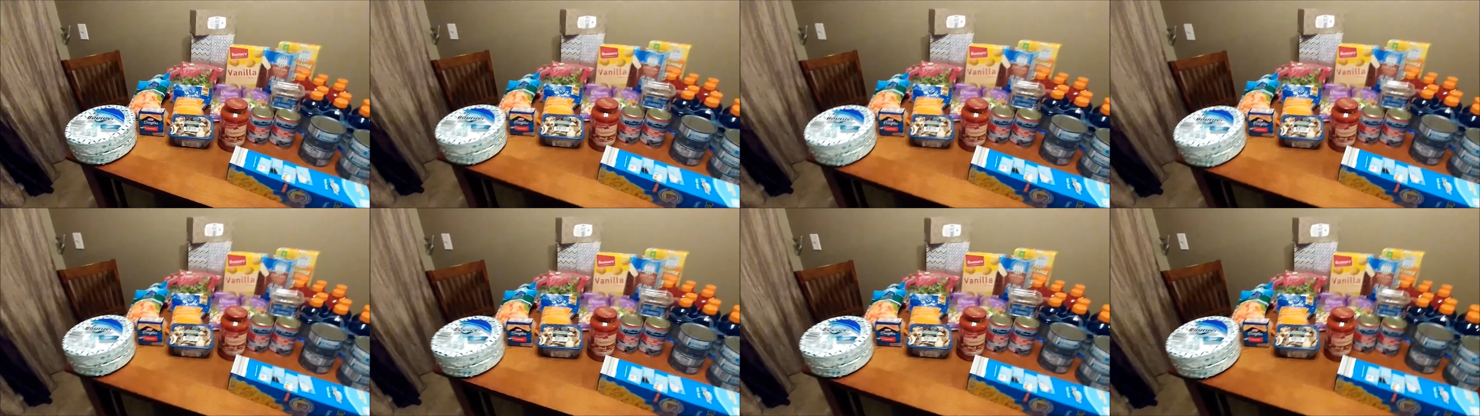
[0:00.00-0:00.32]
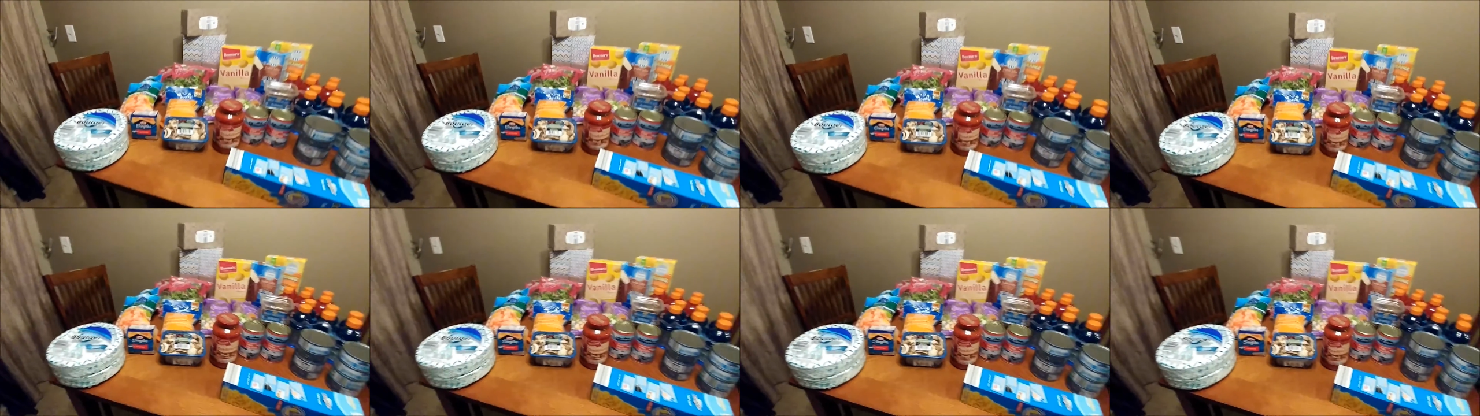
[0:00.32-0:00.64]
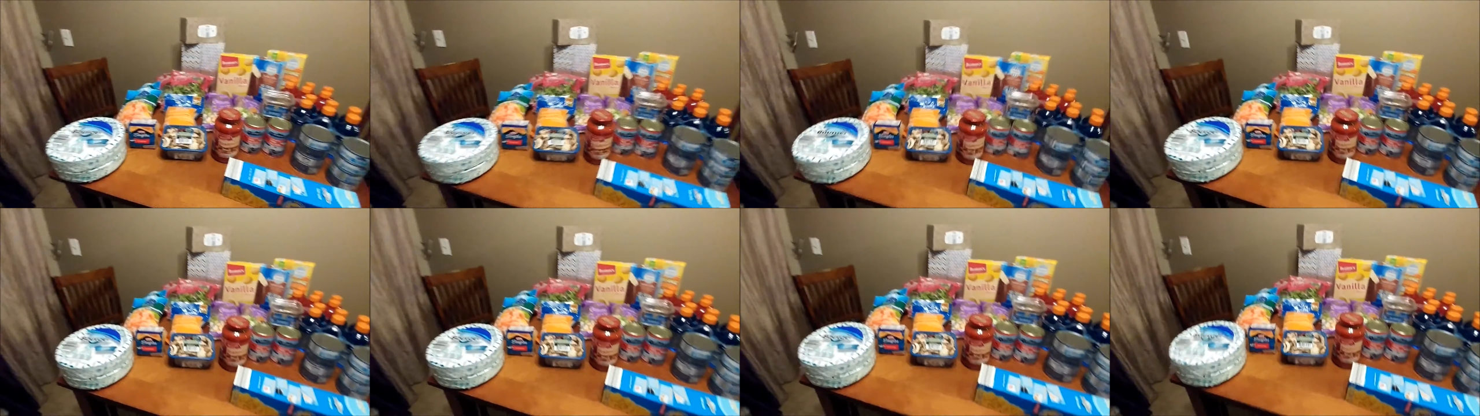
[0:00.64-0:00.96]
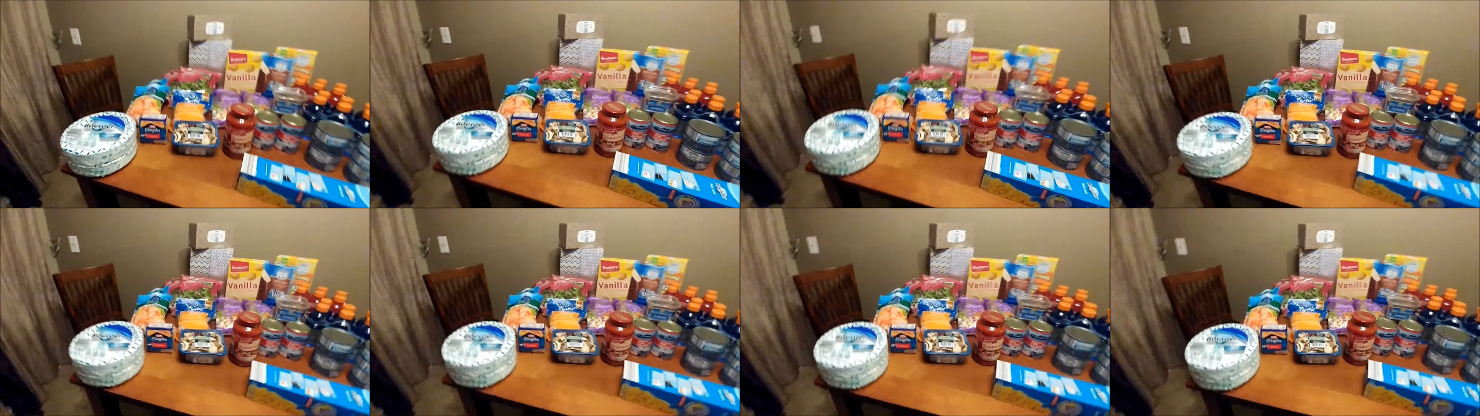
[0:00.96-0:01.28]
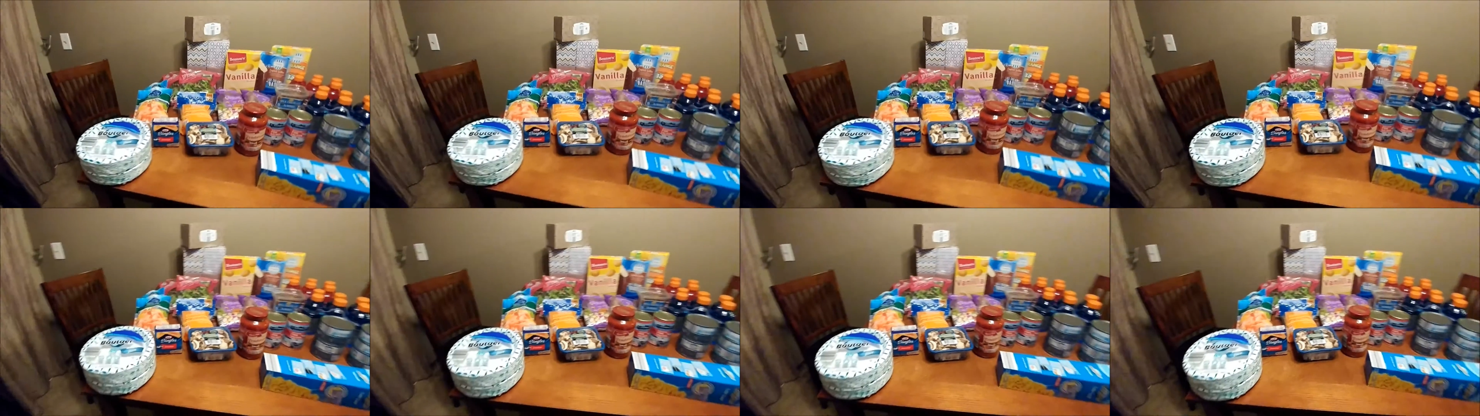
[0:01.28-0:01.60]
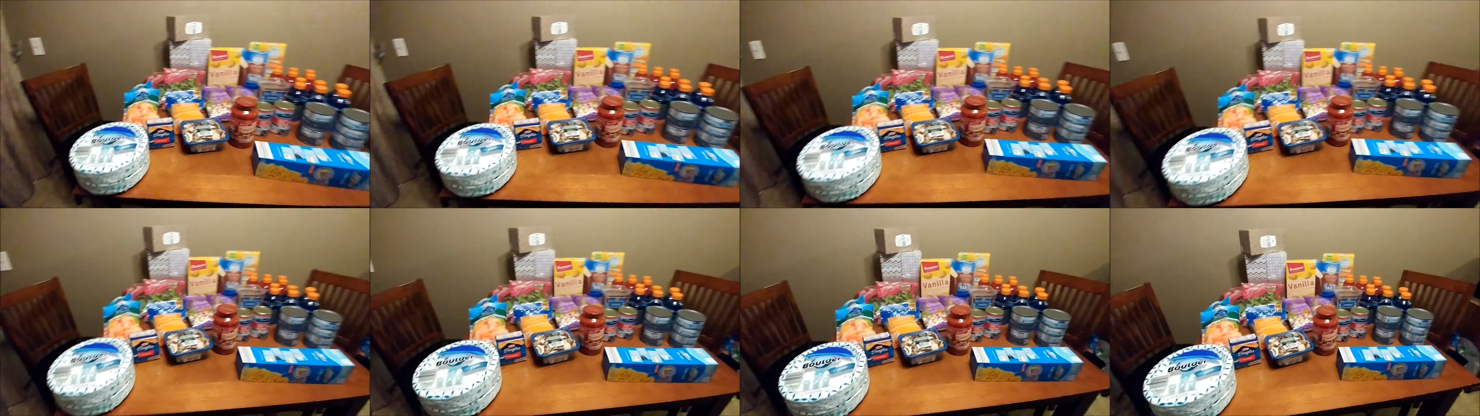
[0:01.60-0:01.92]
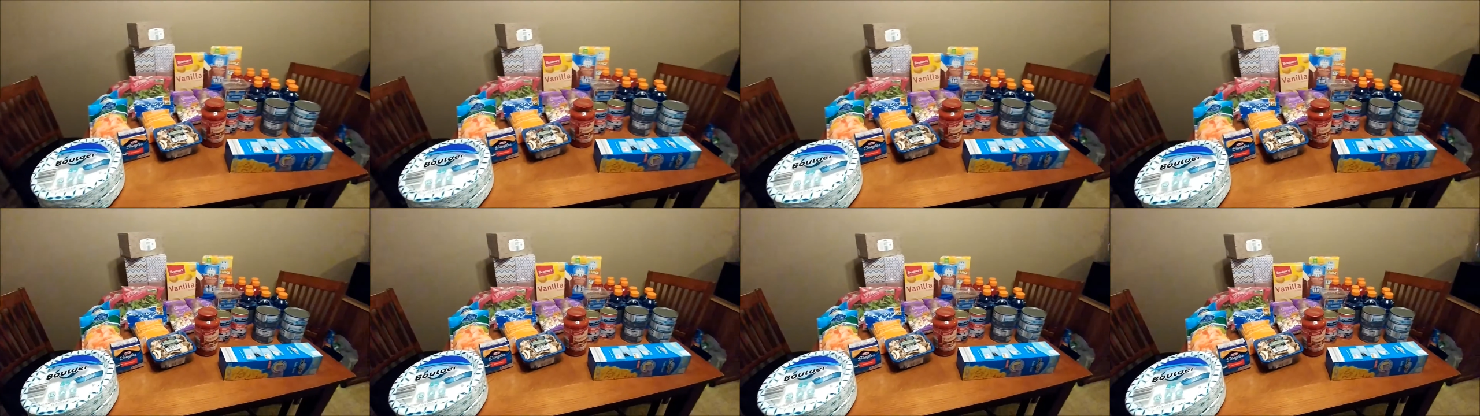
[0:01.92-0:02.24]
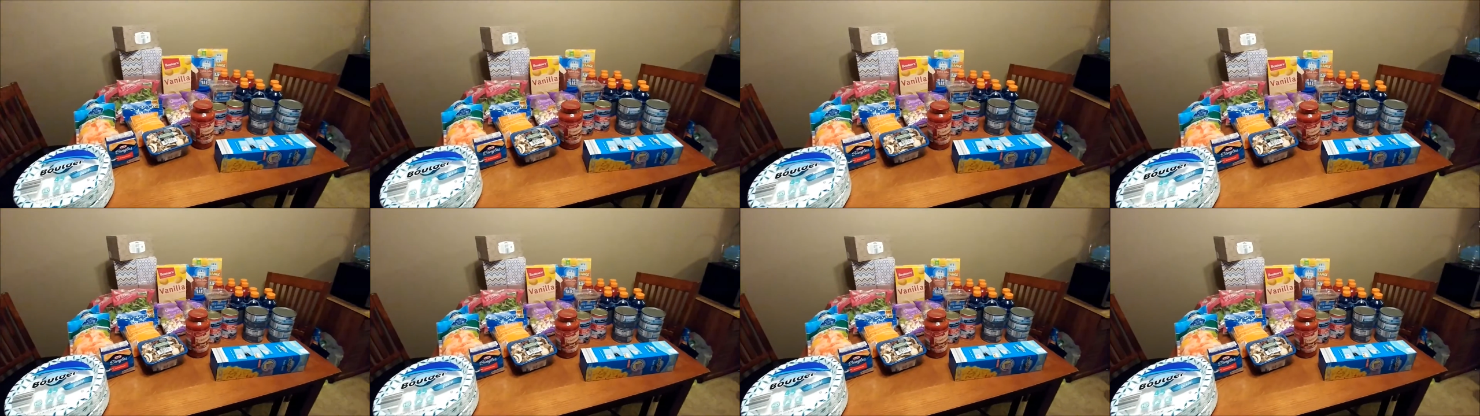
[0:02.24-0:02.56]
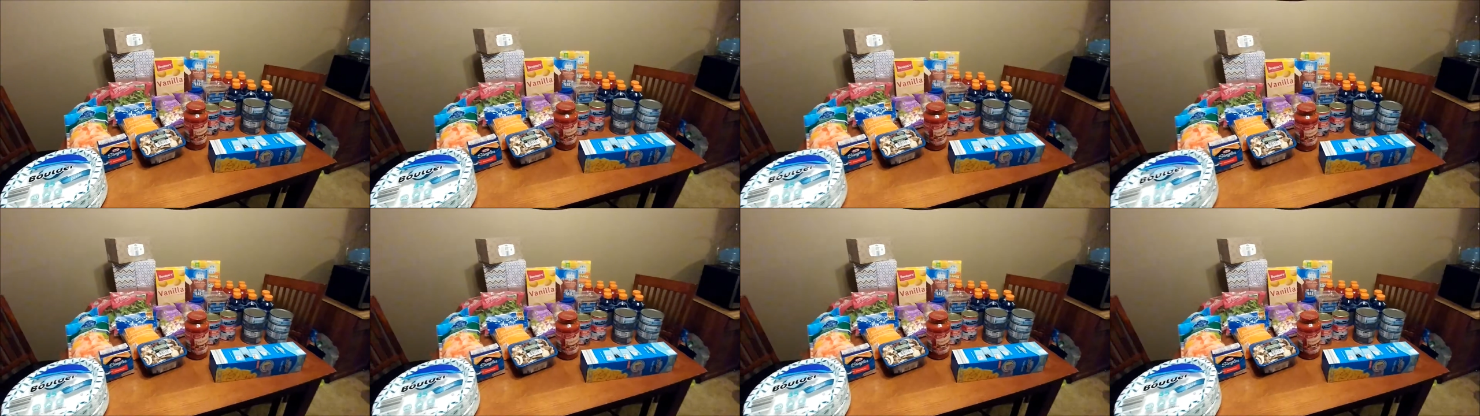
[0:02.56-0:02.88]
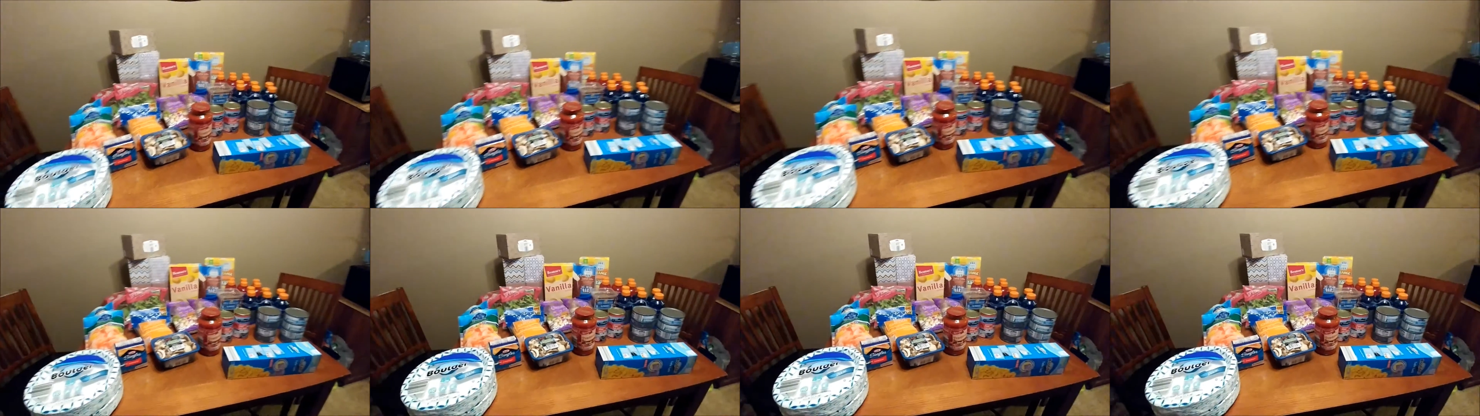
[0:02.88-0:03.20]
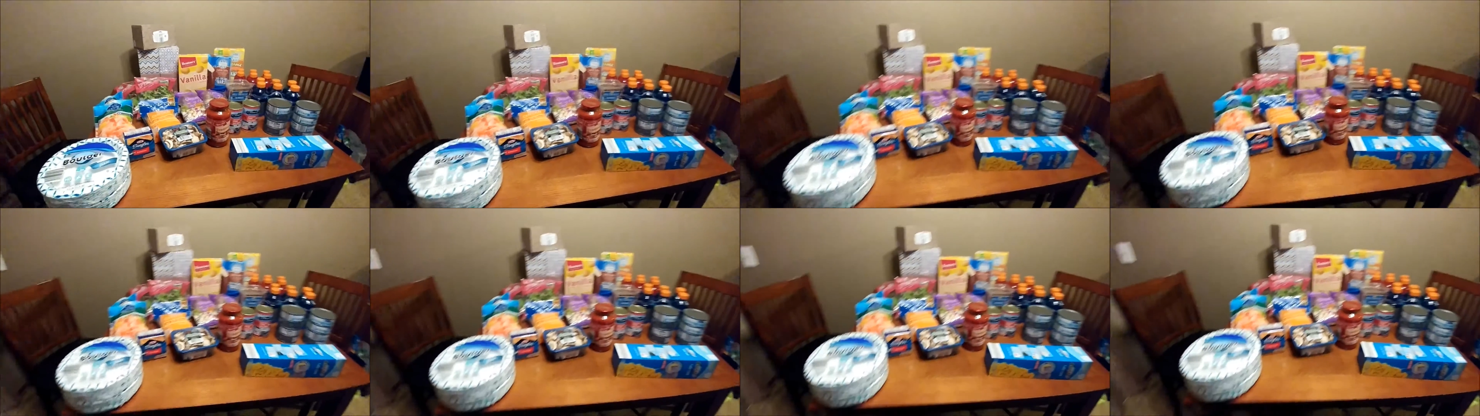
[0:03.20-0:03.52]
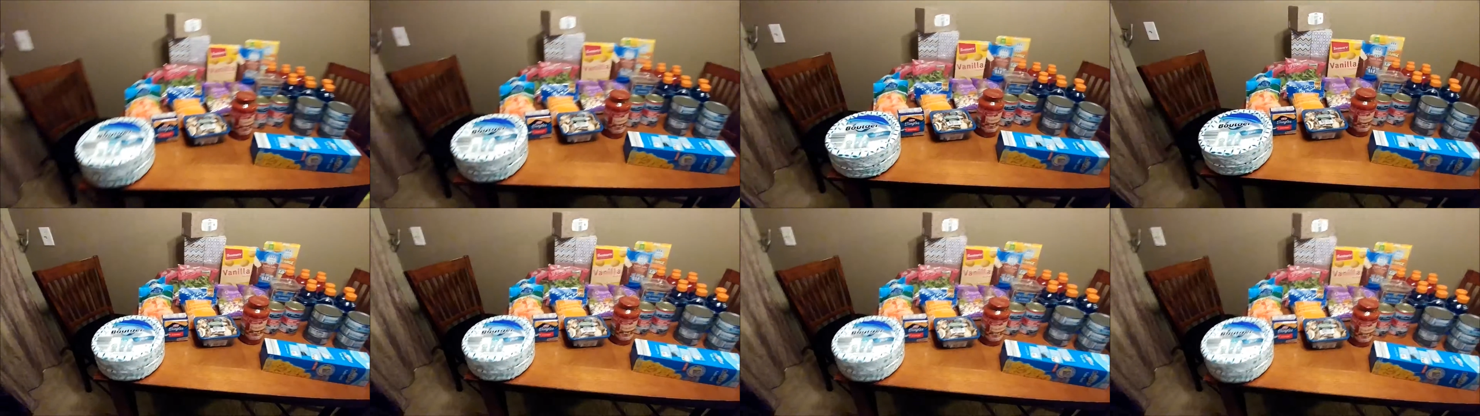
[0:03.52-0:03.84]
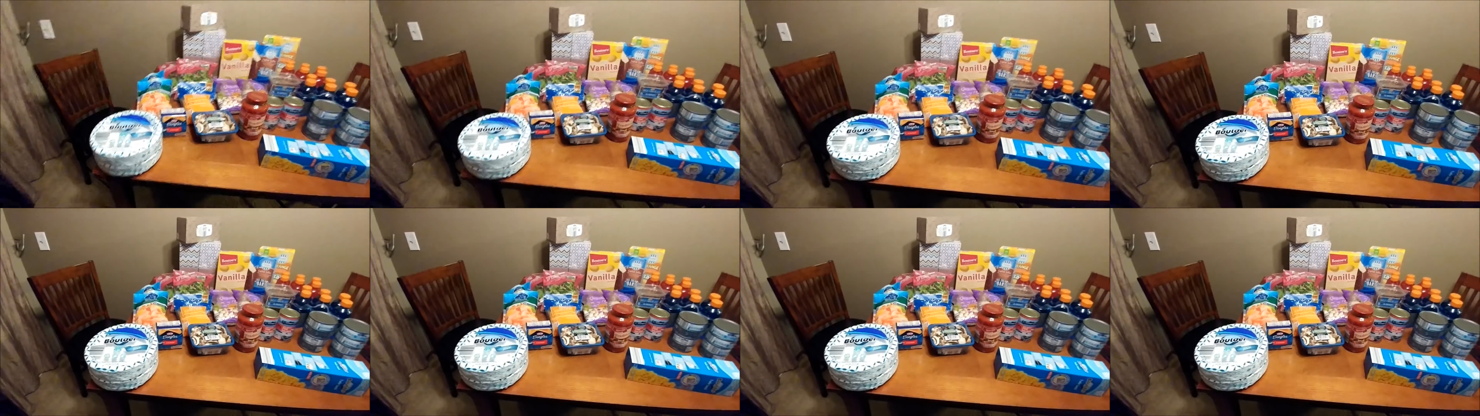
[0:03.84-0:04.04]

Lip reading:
Nobody's mouth can be seen.